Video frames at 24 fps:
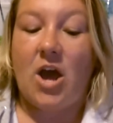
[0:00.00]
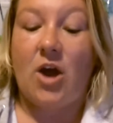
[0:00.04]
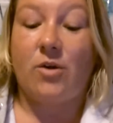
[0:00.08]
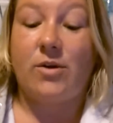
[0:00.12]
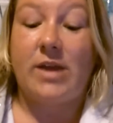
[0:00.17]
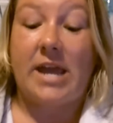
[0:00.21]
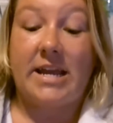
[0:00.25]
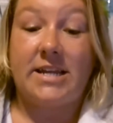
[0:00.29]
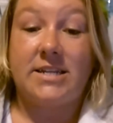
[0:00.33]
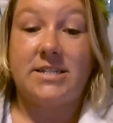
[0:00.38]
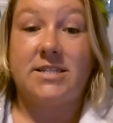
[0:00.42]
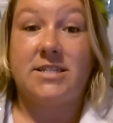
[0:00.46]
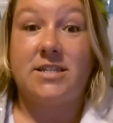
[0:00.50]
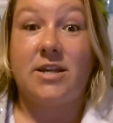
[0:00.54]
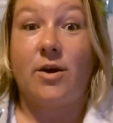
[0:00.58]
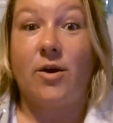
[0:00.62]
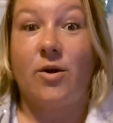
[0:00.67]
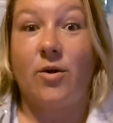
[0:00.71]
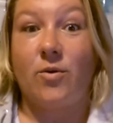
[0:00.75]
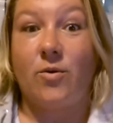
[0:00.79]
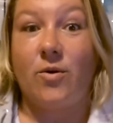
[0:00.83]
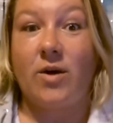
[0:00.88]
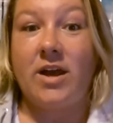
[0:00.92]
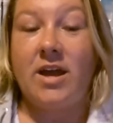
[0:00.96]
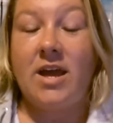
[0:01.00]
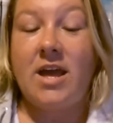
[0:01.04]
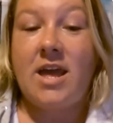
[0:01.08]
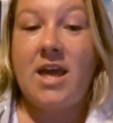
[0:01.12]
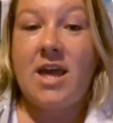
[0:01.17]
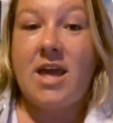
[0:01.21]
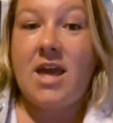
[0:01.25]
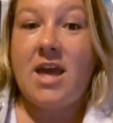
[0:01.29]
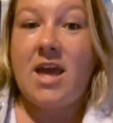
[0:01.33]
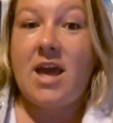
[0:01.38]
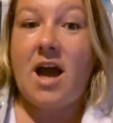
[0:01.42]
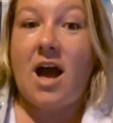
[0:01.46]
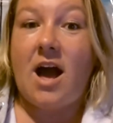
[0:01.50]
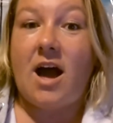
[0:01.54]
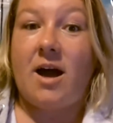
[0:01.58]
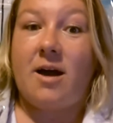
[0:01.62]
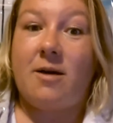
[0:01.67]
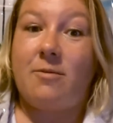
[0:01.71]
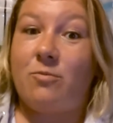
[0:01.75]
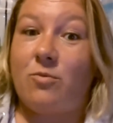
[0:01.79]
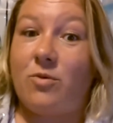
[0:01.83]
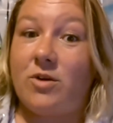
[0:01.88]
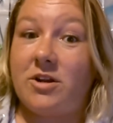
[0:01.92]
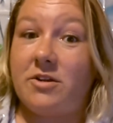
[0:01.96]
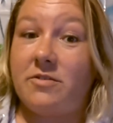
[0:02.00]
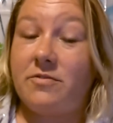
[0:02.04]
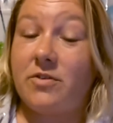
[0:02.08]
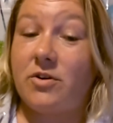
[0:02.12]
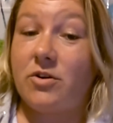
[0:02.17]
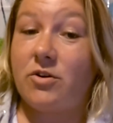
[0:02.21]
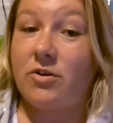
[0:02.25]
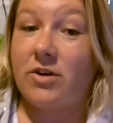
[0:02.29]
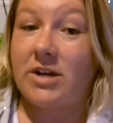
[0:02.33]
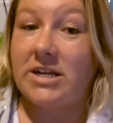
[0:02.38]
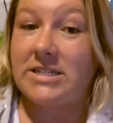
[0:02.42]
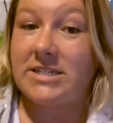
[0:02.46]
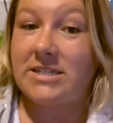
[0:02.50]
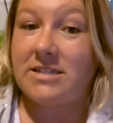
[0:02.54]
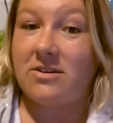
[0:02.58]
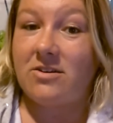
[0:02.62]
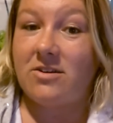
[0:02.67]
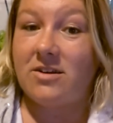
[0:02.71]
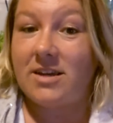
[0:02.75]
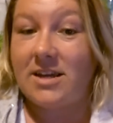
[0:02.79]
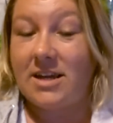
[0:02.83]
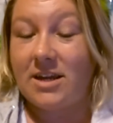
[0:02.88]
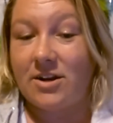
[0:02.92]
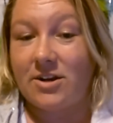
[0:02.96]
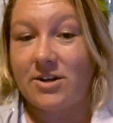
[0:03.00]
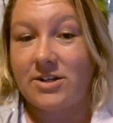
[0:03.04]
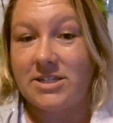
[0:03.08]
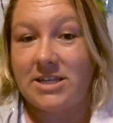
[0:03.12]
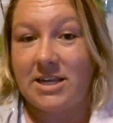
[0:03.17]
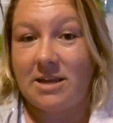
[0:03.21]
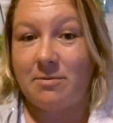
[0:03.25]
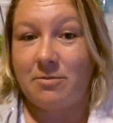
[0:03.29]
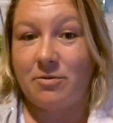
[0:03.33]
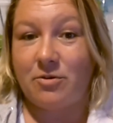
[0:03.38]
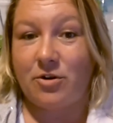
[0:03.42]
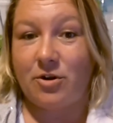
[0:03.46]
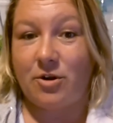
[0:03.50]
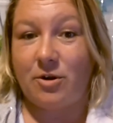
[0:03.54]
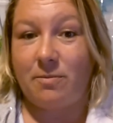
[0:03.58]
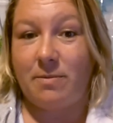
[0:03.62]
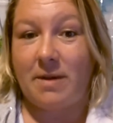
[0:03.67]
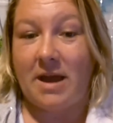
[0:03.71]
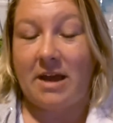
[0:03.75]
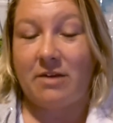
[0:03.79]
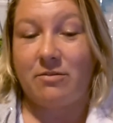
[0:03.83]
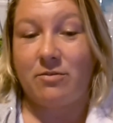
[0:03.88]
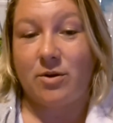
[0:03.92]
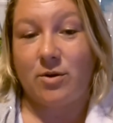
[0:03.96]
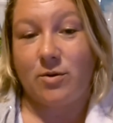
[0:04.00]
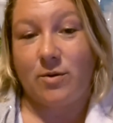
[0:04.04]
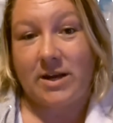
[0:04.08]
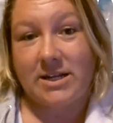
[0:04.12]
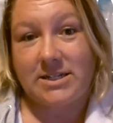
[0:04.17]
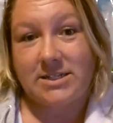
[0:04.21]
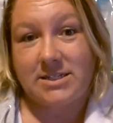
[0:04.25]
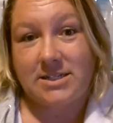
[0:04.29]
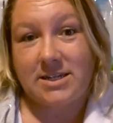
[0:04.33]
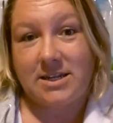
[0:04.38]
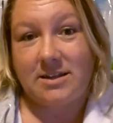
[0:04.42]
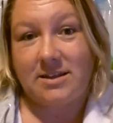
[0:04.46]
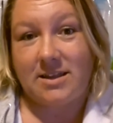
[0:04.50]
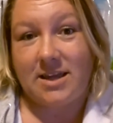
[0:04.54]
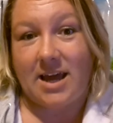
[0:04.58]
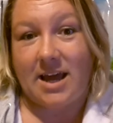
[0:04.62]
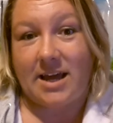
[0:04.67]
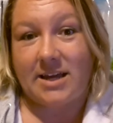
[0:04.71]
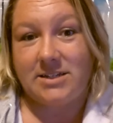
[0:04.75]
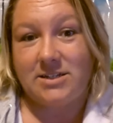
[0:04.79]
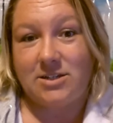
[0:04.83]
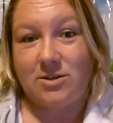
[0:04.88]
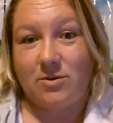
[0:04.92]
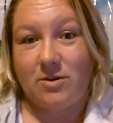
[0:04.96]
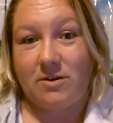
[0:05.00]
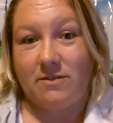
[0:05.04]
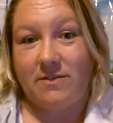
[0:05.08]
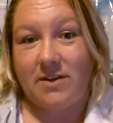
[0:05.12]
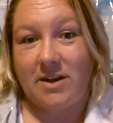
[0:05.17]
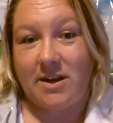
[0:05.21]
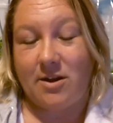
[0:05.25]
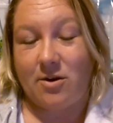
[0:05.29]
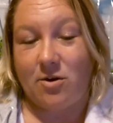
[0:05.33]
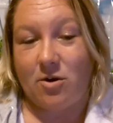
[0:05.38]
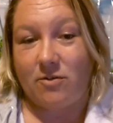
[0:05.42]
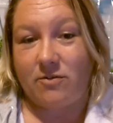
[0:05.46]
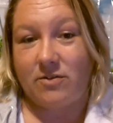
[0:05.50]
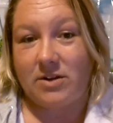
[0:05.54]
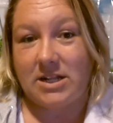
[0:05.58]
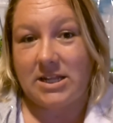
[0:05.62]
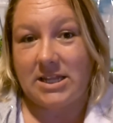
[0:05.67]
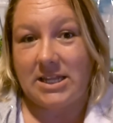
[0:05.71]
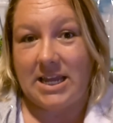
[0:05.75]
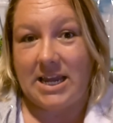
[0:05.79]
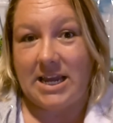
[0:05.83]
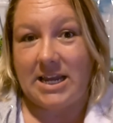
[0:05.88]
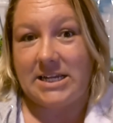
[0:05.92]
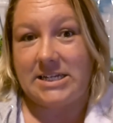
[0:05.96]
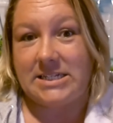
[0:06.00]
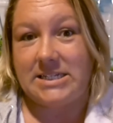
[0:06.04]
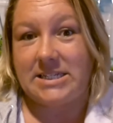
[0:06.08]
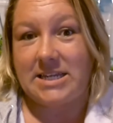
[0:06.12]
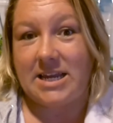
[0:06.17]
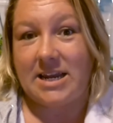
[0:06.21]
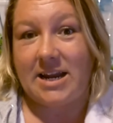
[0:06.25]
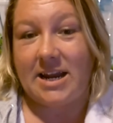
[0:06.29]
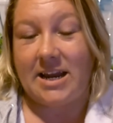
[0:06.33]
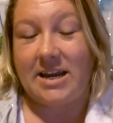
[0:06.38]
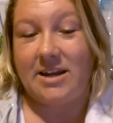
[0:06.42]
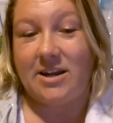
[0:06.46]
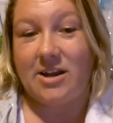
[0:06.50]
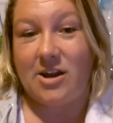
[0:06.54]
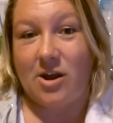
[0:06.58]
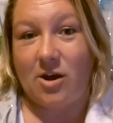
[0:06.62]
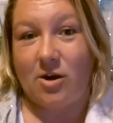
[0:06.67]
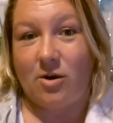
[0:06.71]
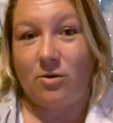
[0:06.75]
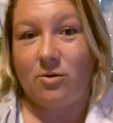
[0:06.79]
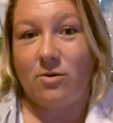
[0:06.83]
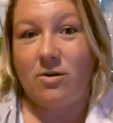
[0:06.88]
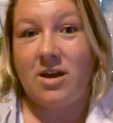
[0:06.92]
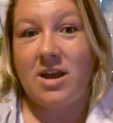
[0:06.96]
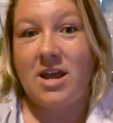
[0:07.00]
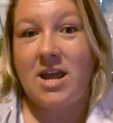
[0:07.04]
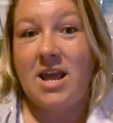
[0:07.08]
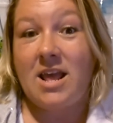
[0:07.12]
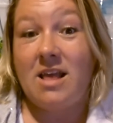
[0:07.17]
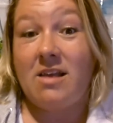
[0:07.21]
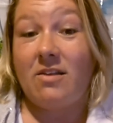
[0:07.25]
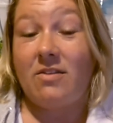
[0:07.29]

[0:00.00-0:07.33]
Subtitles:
Okay, so wonderful Crystal in our team group had requested that I do a video over leads, and I know